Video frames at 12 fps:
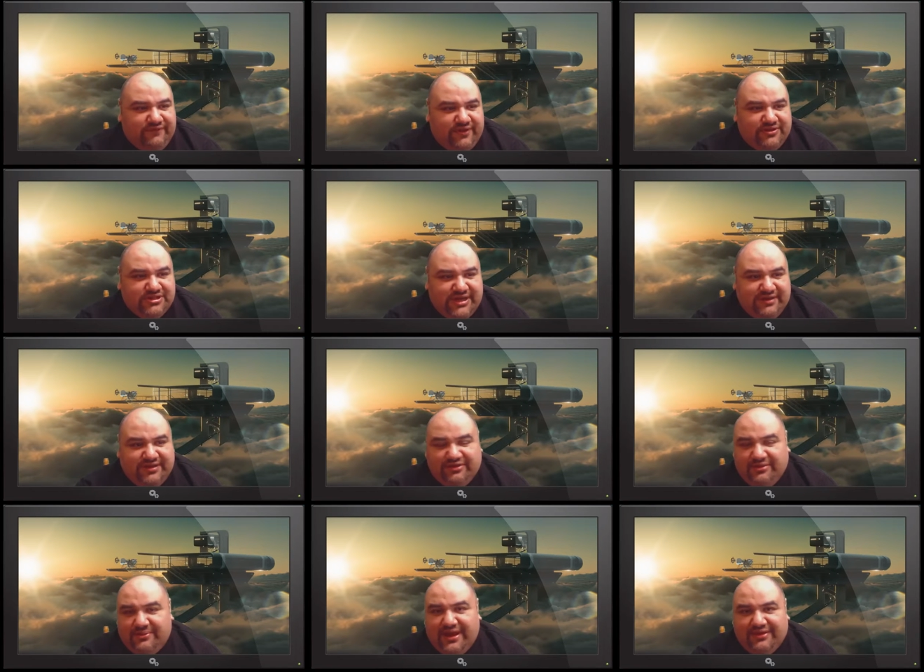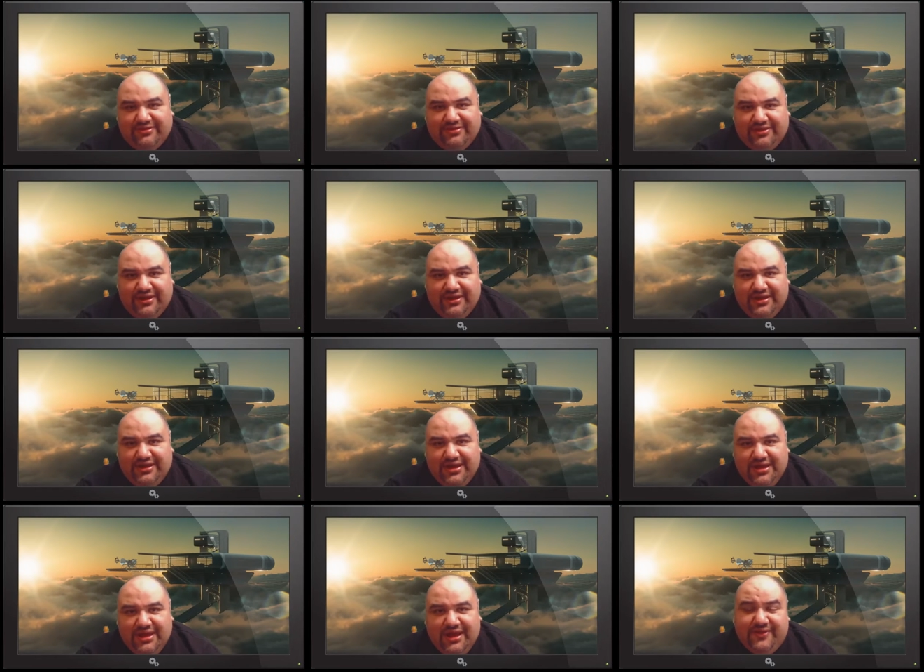if there's a chance that somebody hasn't seen it
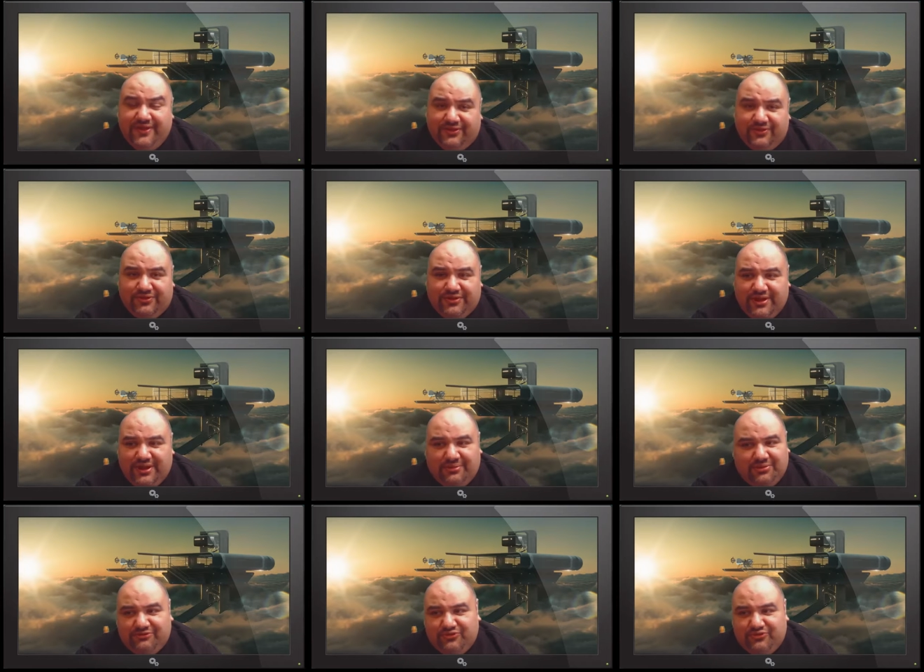and they do see it, I'm gonna.